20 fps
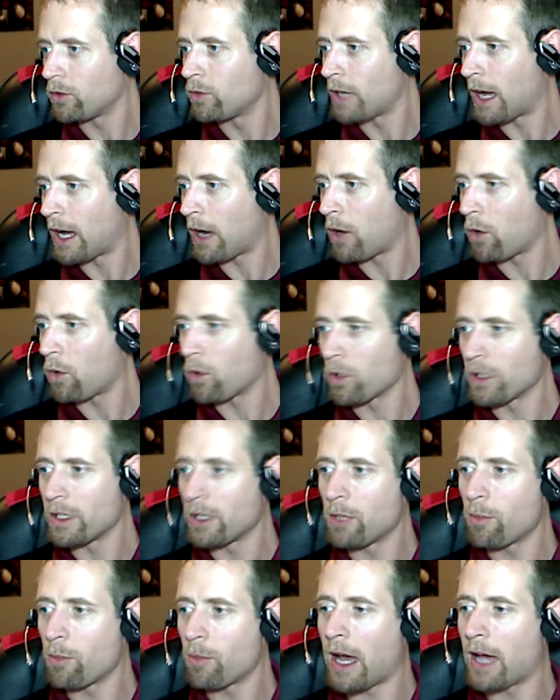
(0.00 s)
who now or
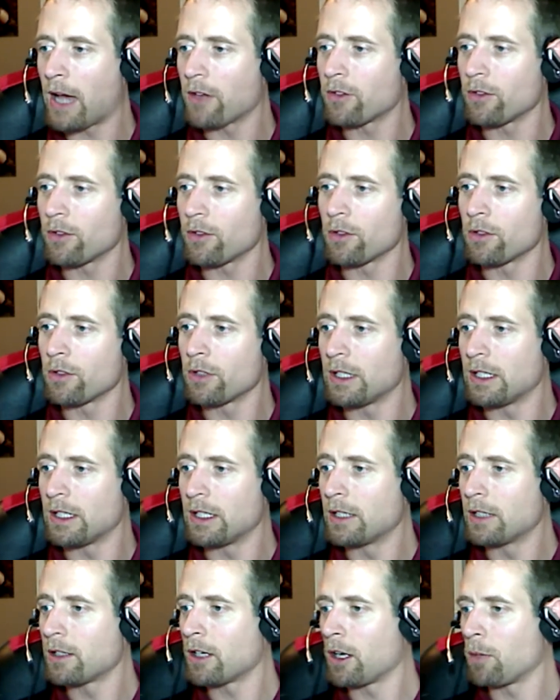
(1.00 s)
in the past earned
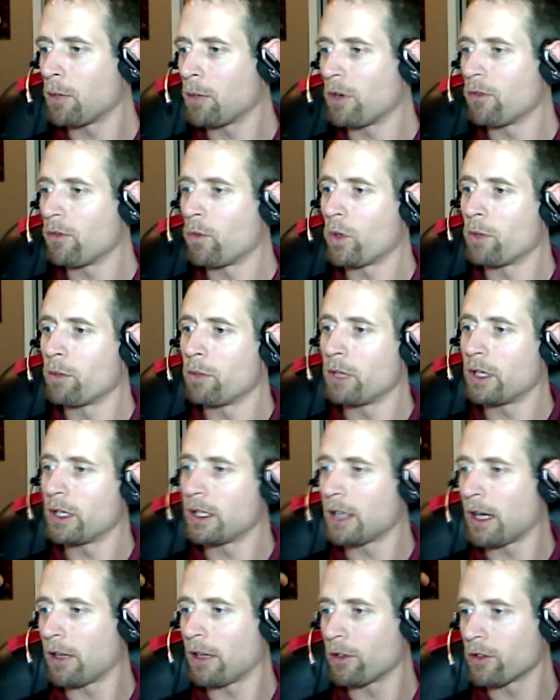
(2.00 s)
an income of $1
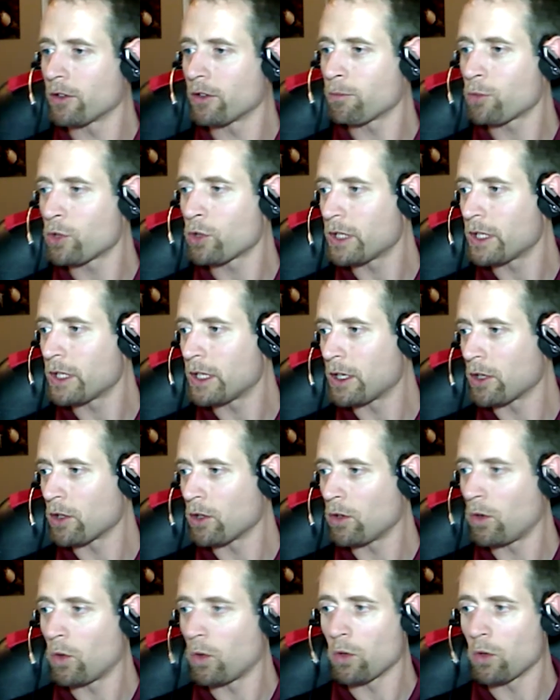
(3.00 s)
million per year